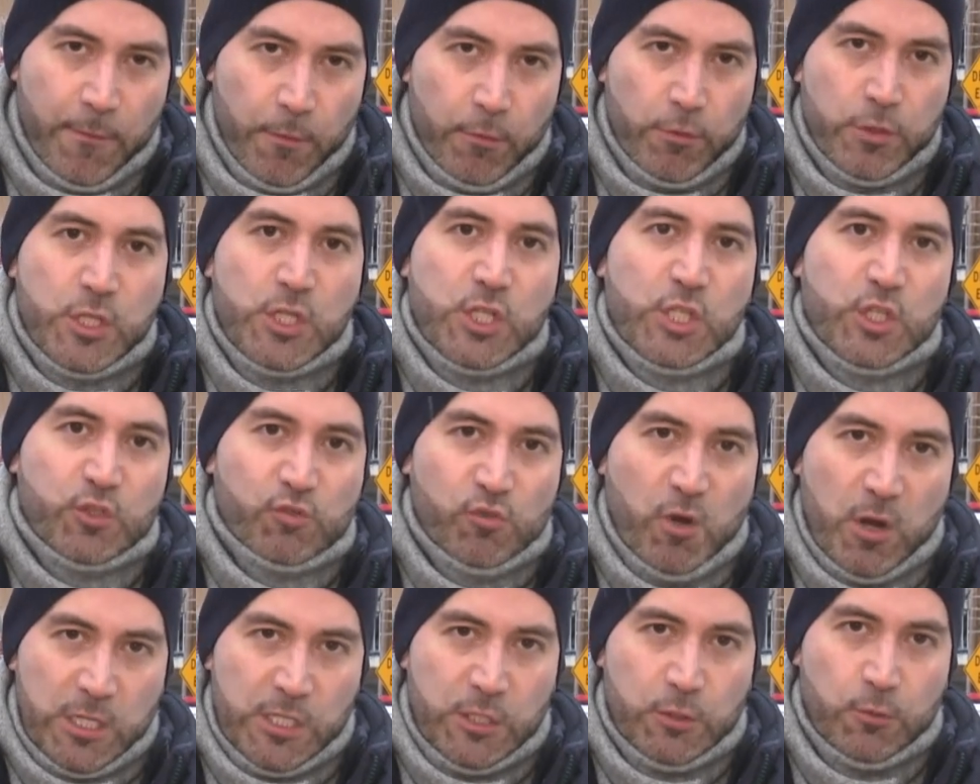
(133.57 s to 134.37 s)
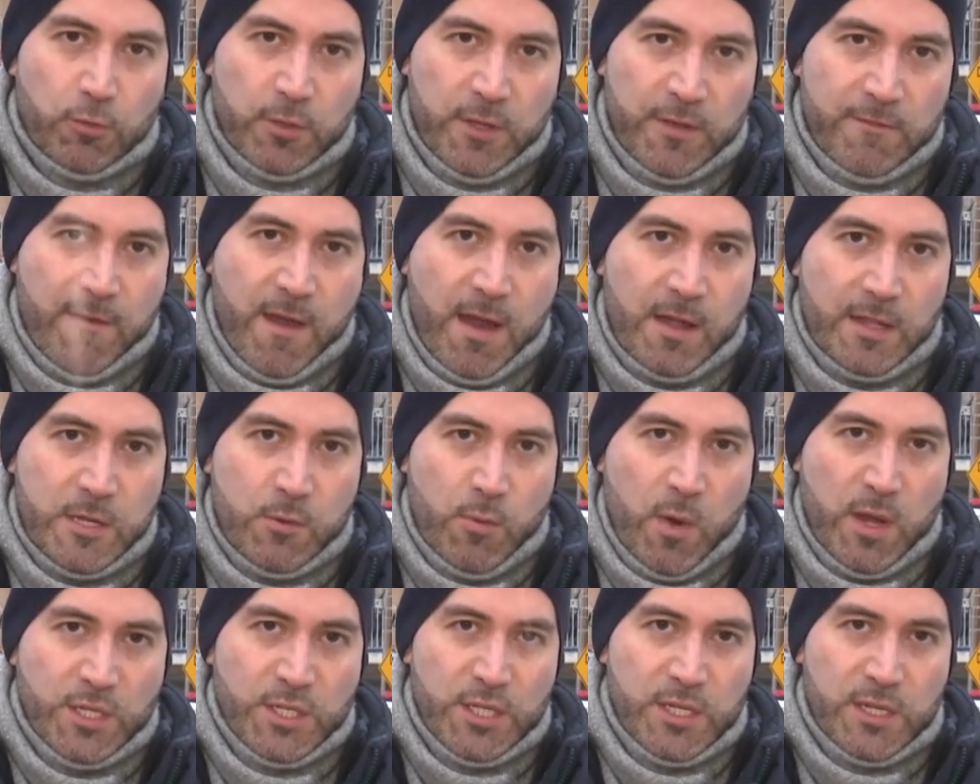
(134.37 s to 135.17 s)
full structural
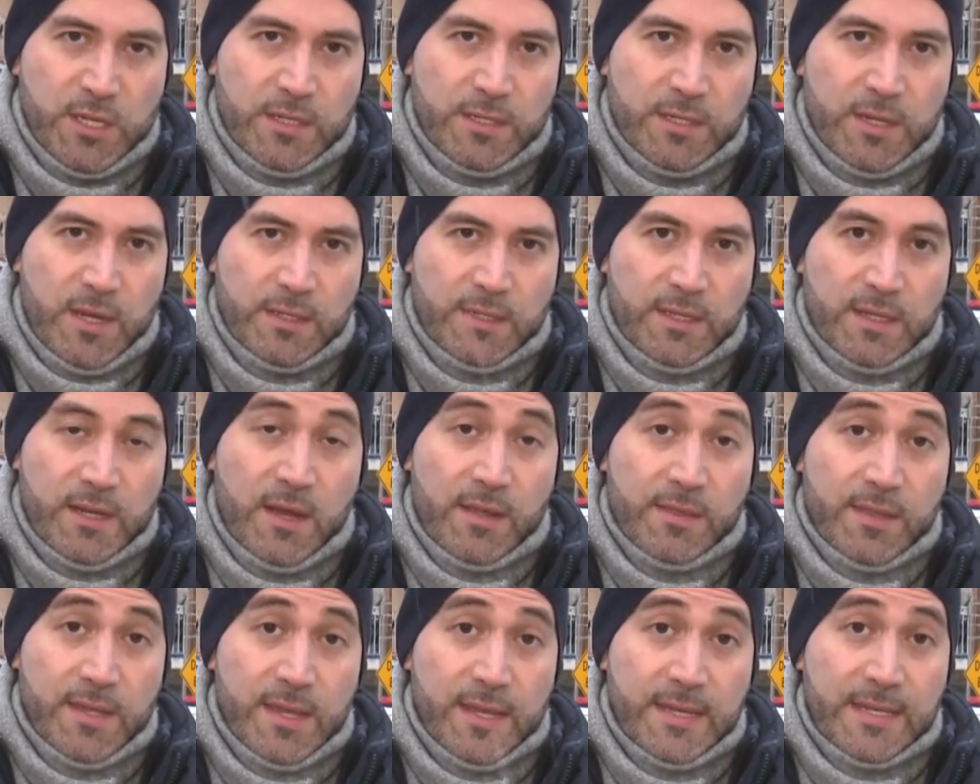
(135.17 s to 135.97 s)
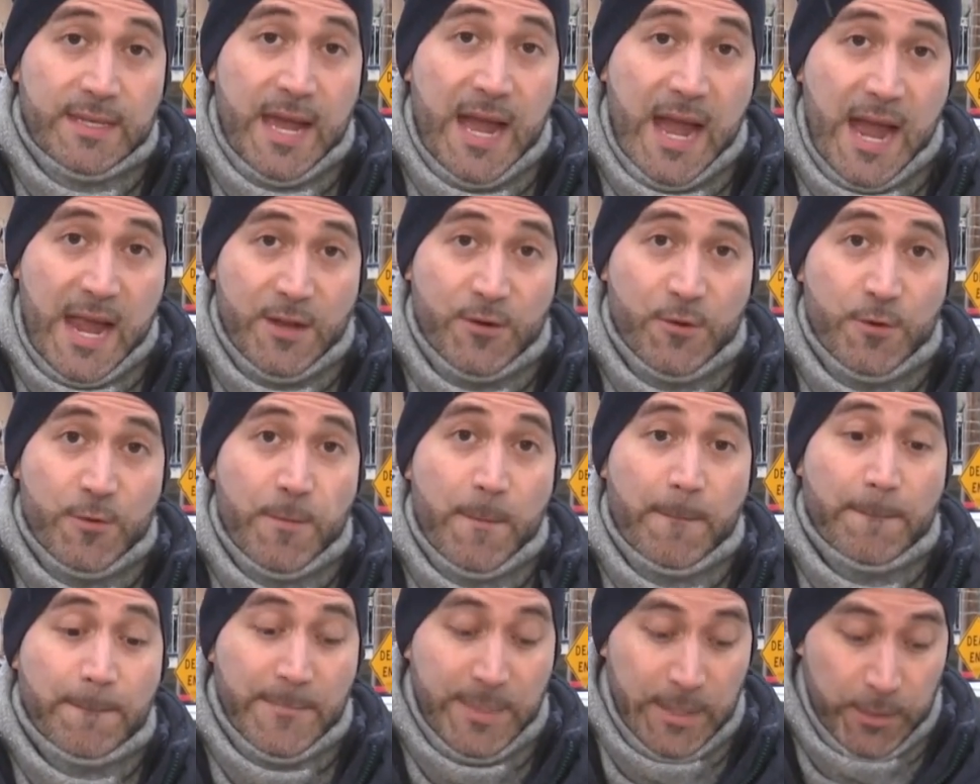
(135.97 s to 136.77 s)
evaluation conducted on the
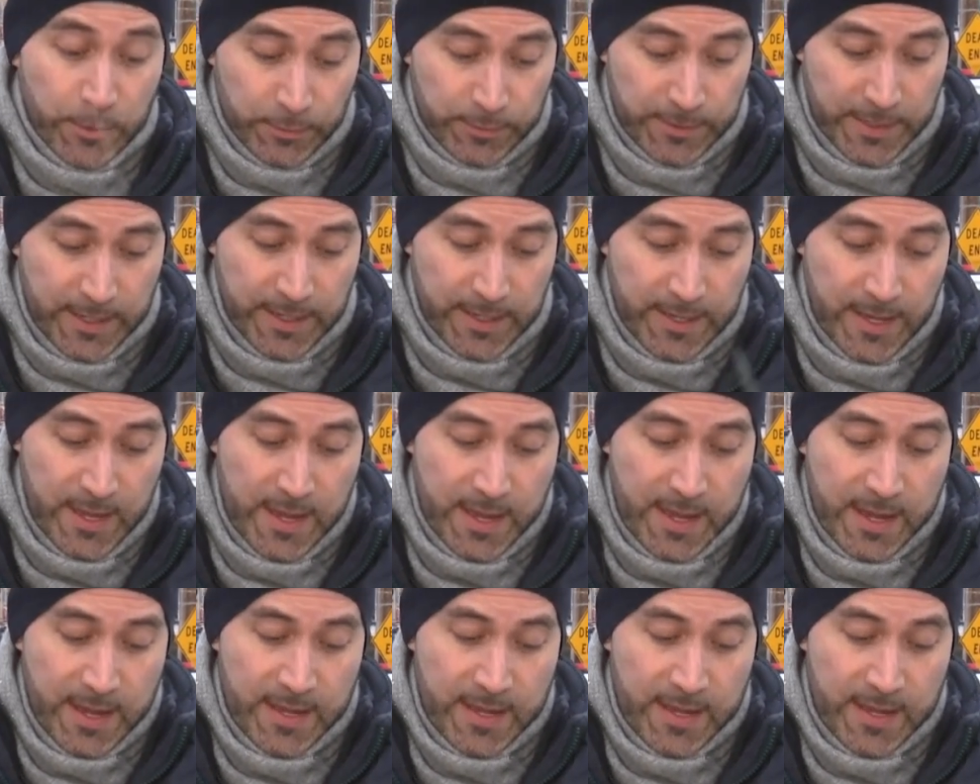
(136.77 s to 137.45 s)
entire building.